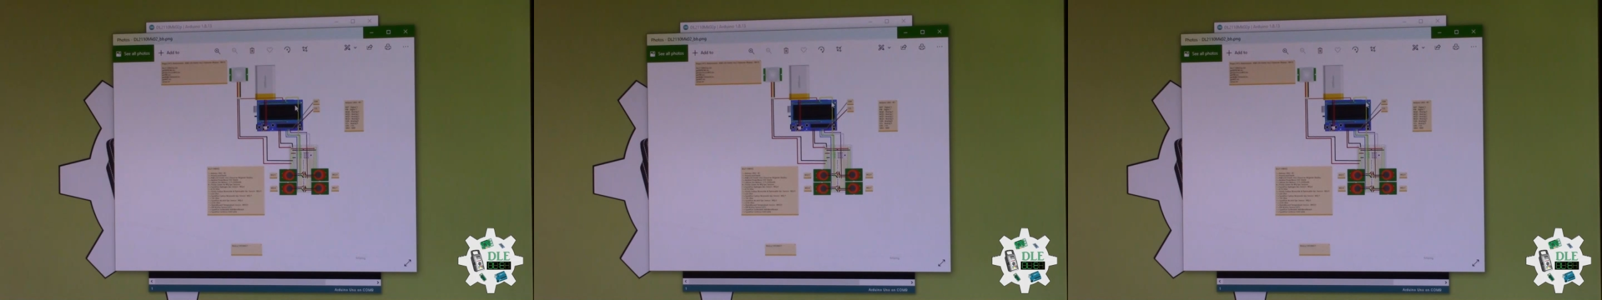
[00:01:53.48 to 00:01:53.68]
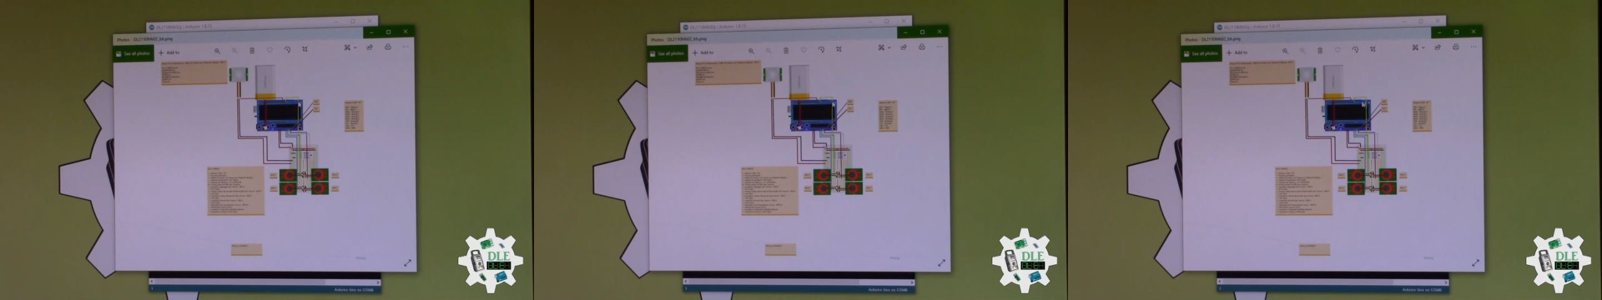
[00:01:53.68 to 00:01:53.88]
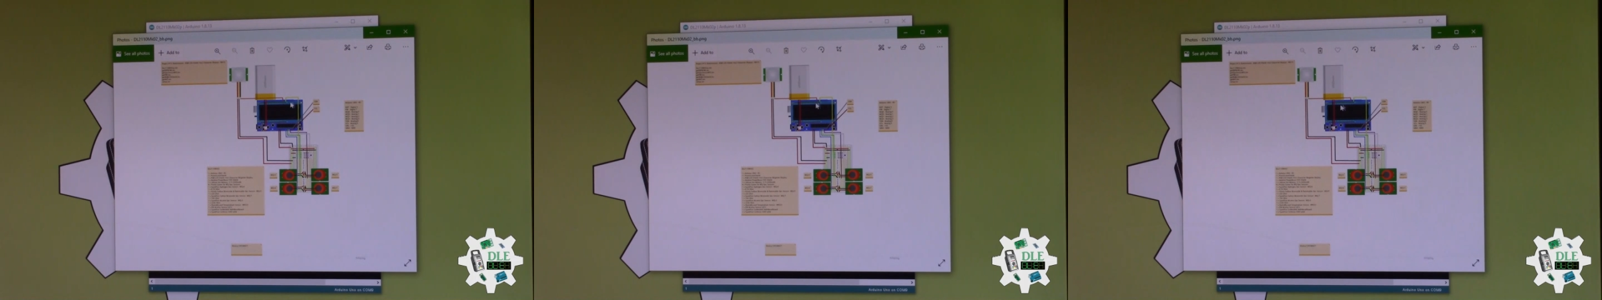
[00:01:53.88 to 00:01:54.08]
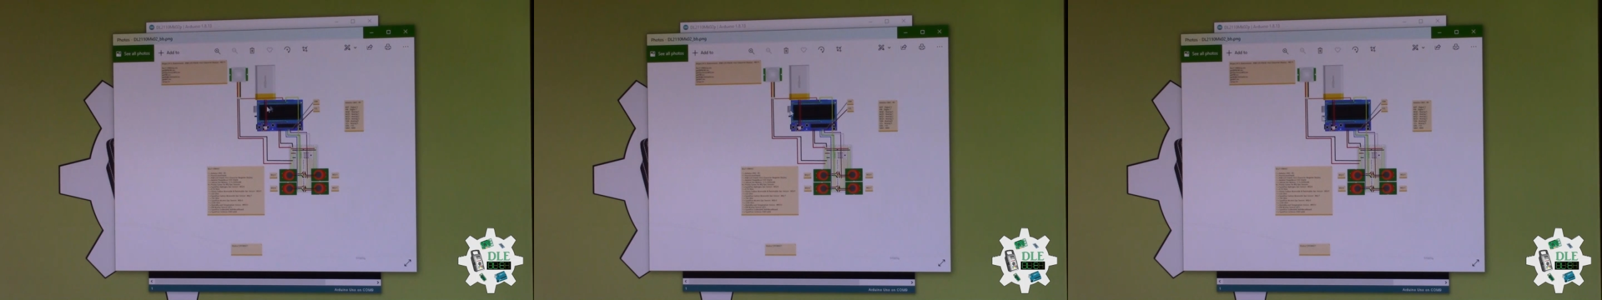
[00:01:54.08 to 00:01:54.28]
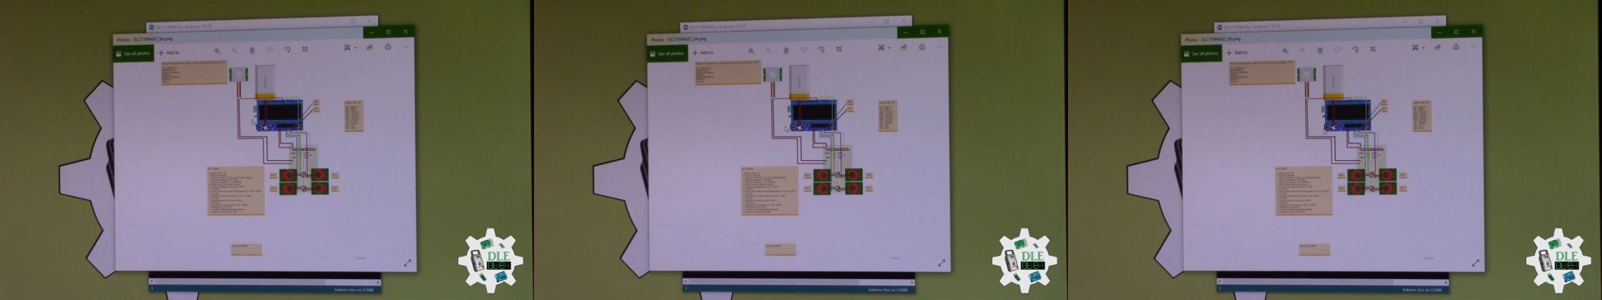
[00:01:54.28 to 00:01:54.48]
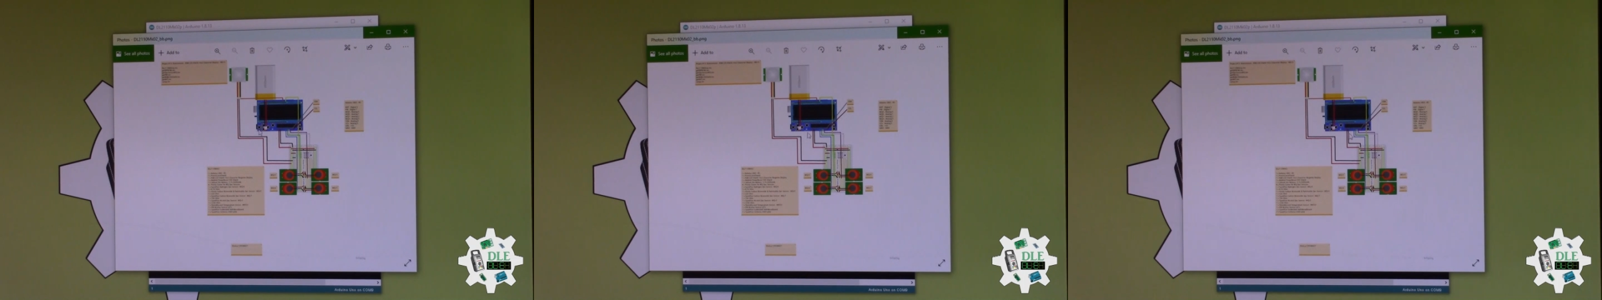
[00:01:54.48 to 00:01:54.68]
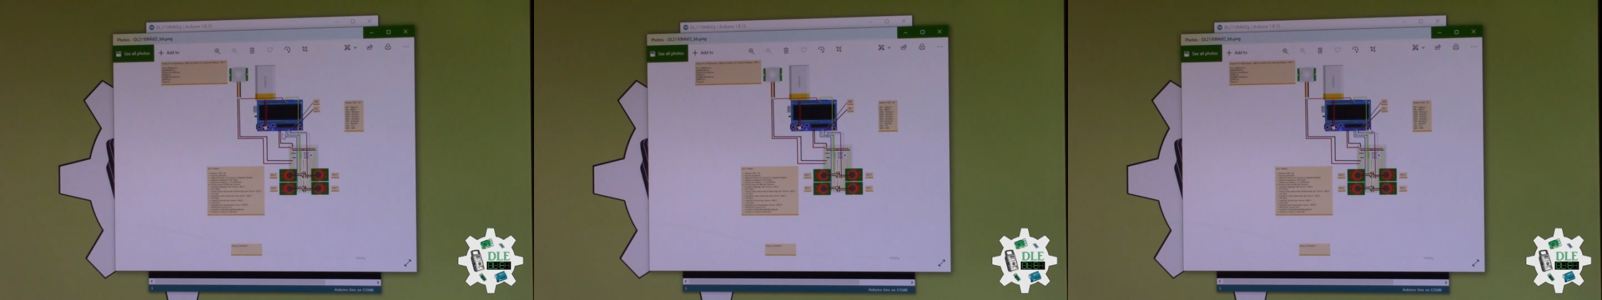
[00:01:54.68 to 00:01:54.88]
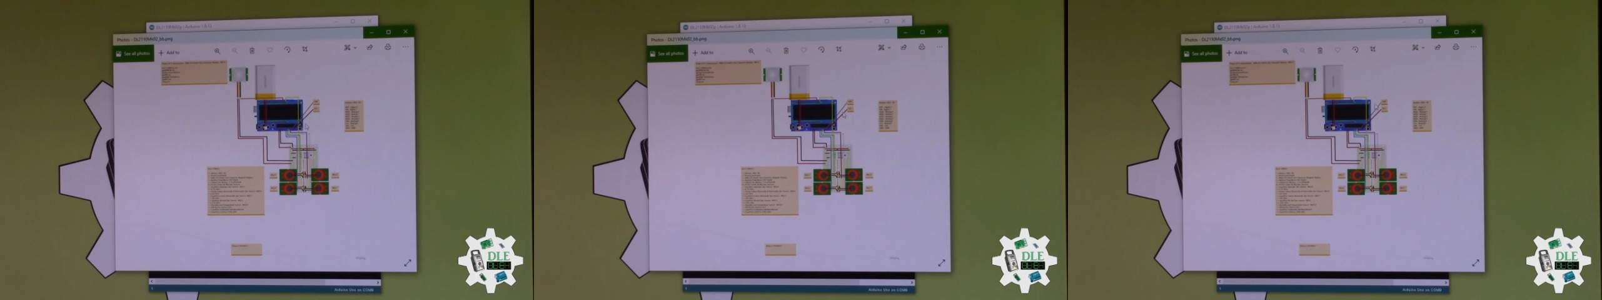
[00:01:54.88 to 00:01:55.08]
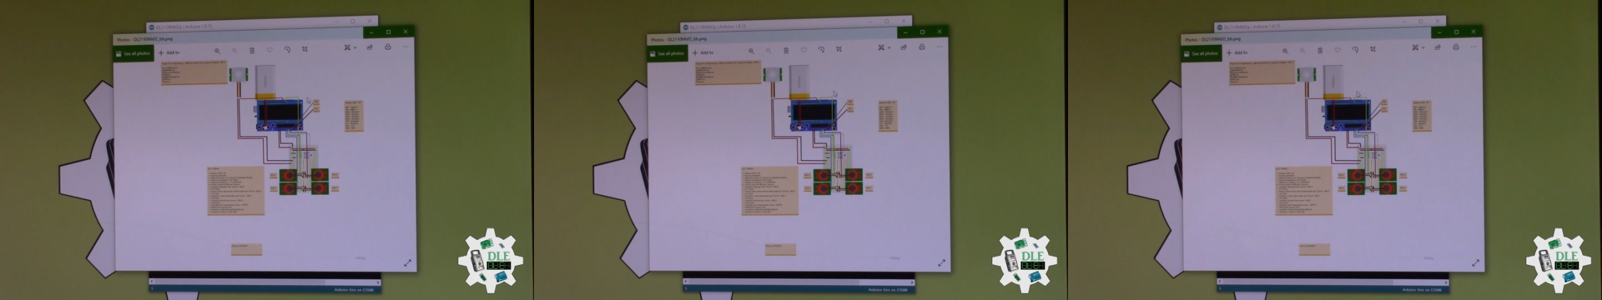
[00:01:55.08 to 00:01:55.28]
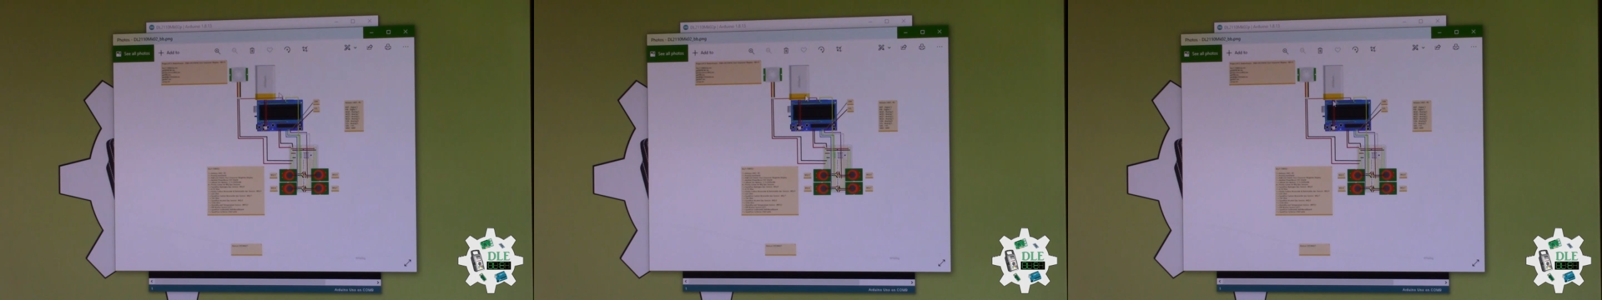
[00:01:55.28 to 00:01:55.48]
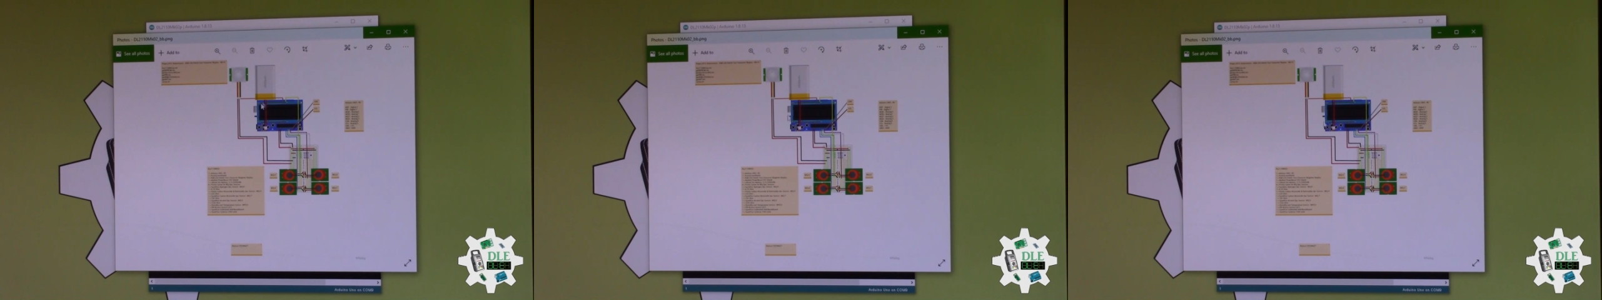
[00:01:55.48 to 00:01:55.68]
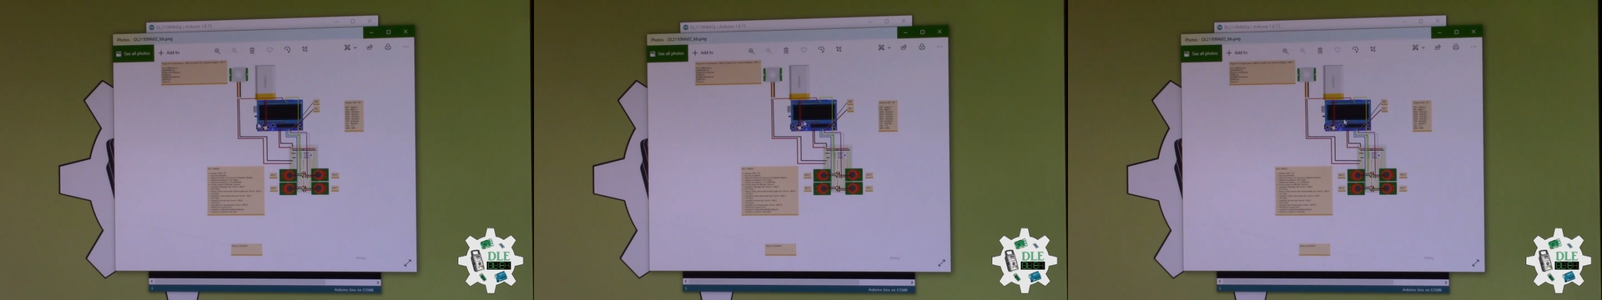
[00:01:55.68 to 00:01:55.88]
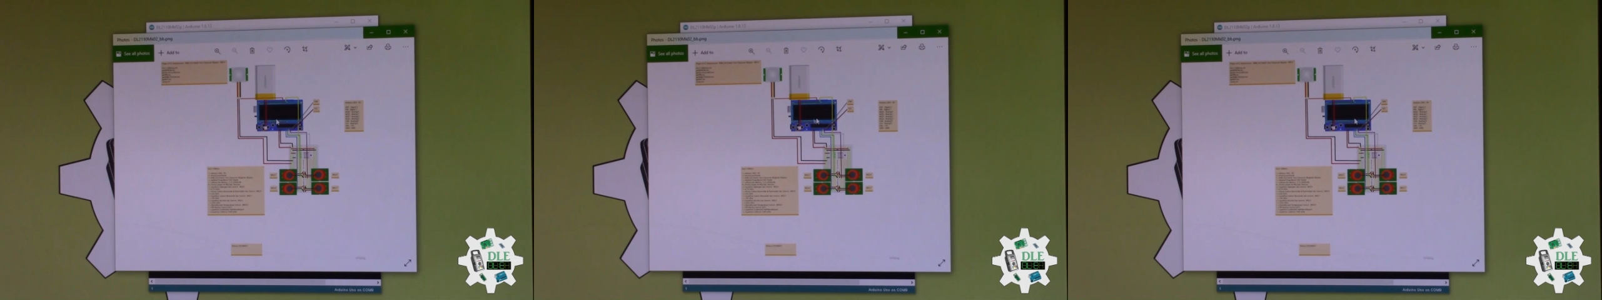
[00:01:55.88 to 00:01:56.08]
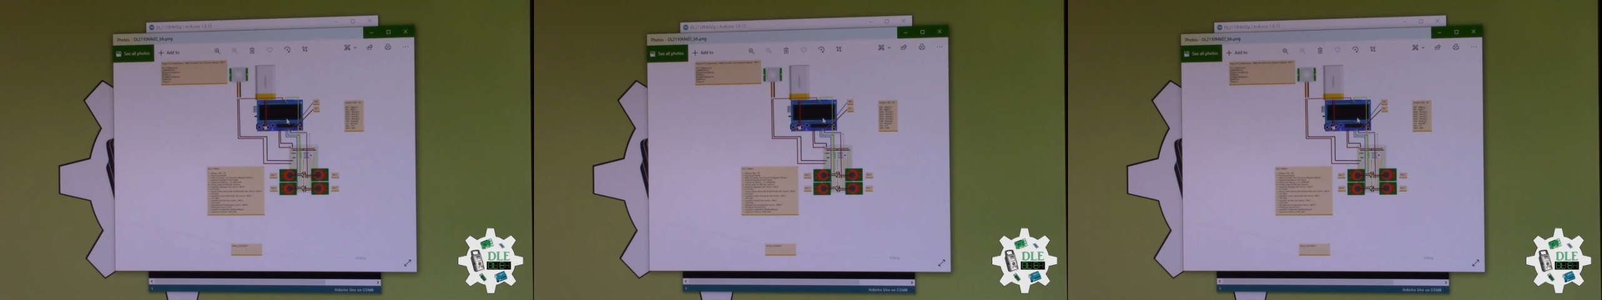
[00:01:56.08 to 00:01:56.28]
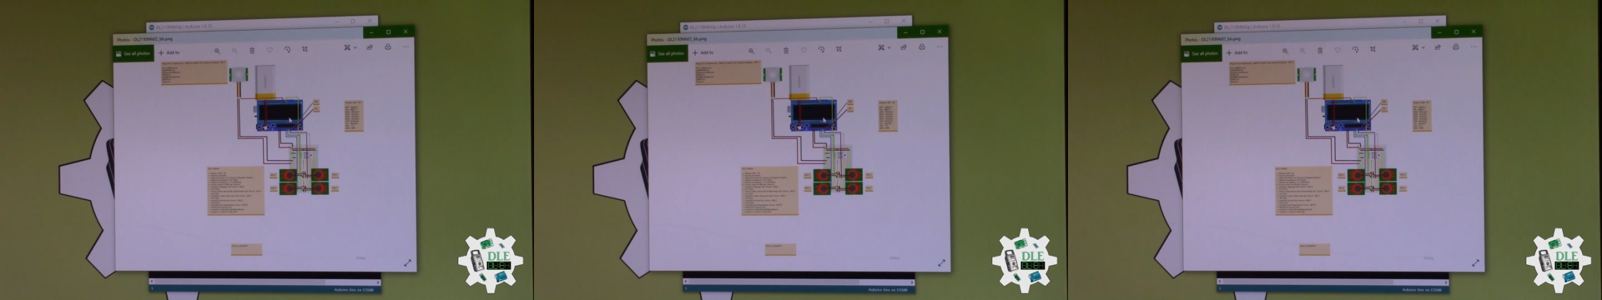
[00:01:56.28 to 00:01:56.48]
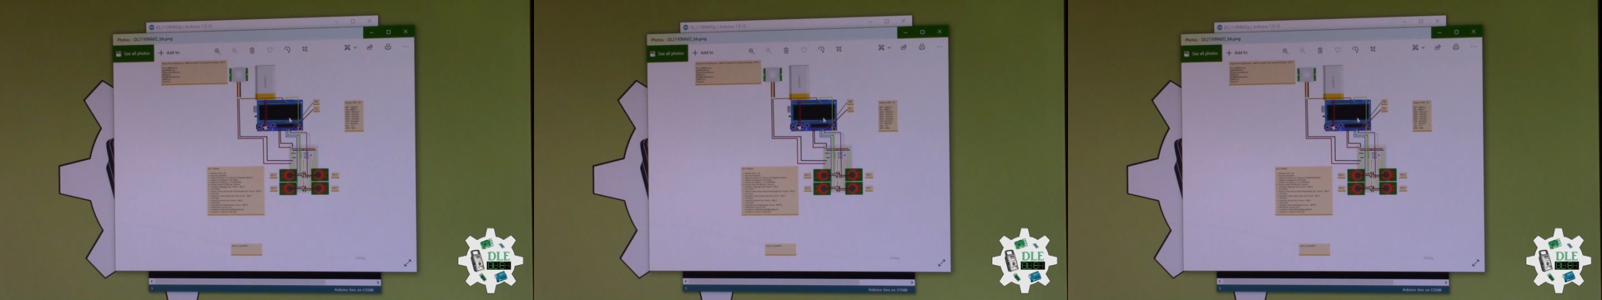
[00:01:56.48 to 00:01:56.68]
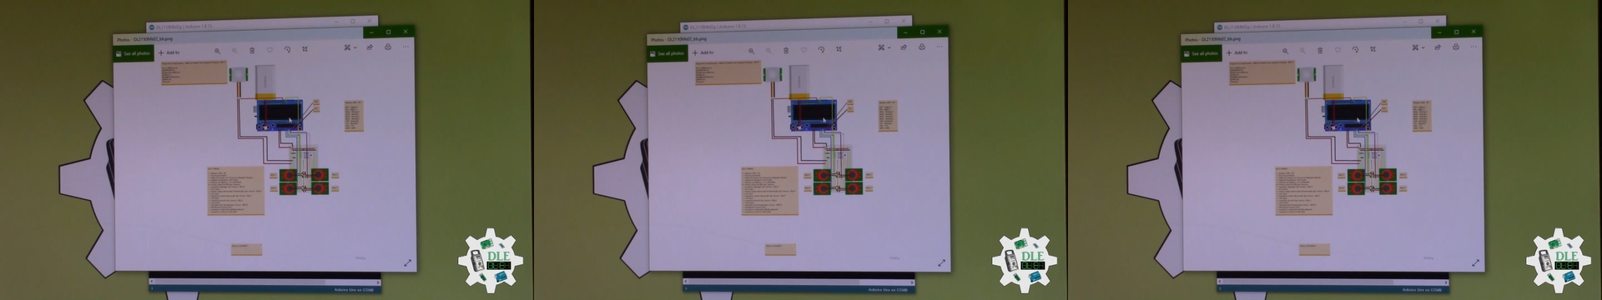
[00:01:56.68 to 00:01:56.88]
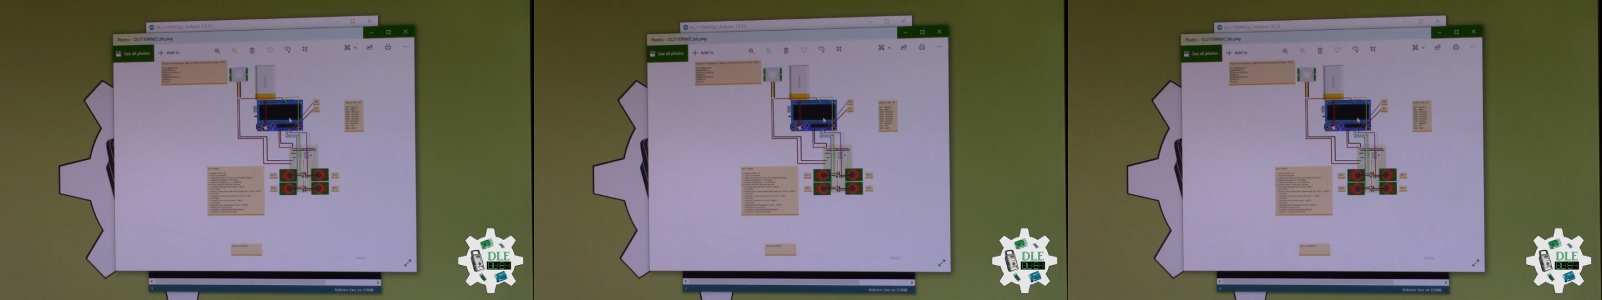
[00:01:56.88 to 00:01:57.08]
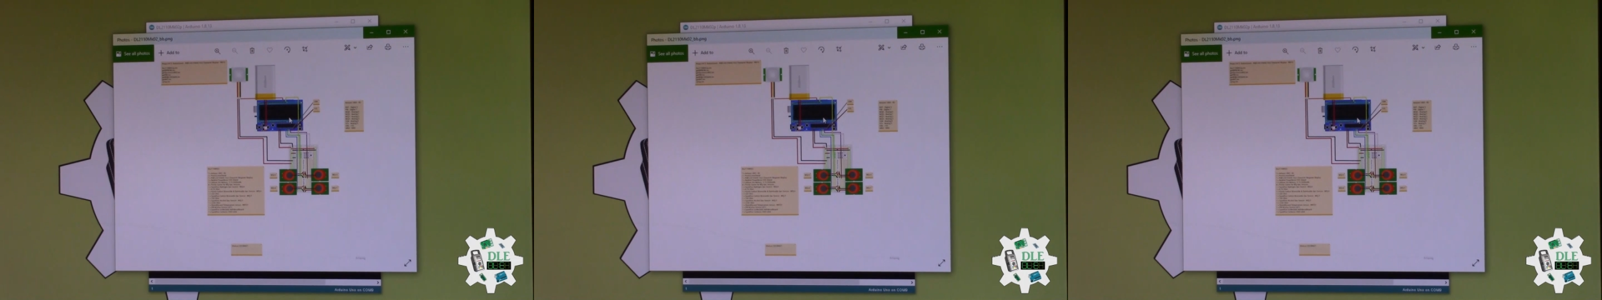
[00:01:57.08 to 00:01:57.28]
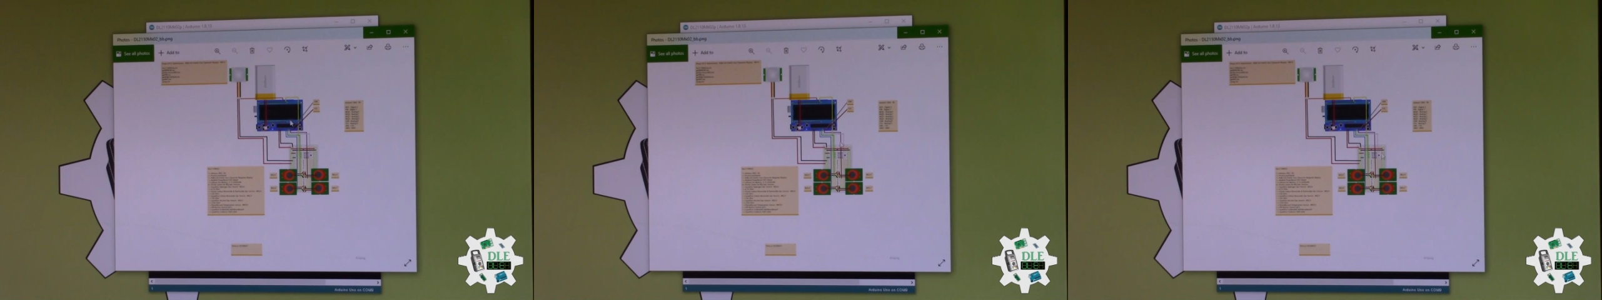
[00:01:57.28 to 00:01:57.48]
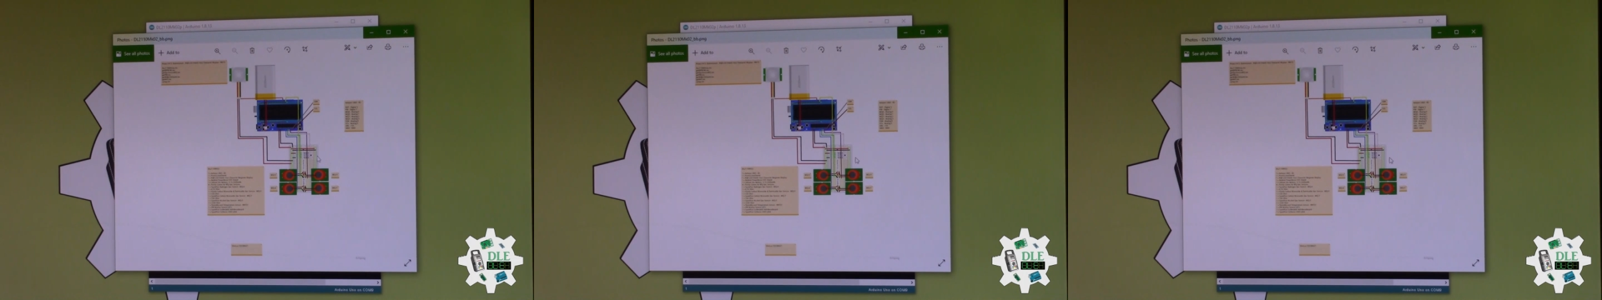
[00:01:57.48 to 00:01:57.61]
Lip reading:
[unreadable: no face in view]